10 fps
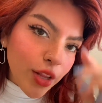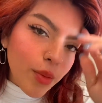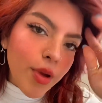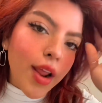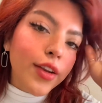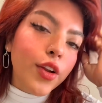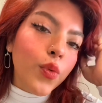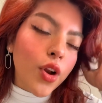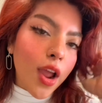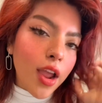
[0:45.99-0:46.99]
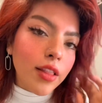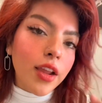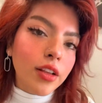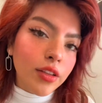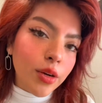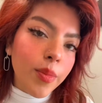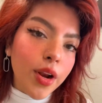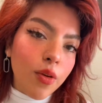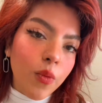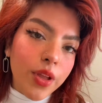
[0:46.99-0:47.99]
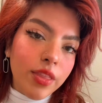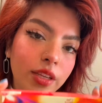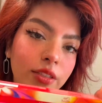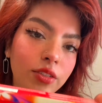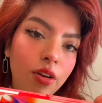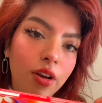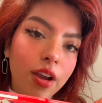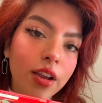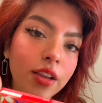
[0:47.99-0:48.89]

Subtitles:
but I did want to highlight a little bit on what these are.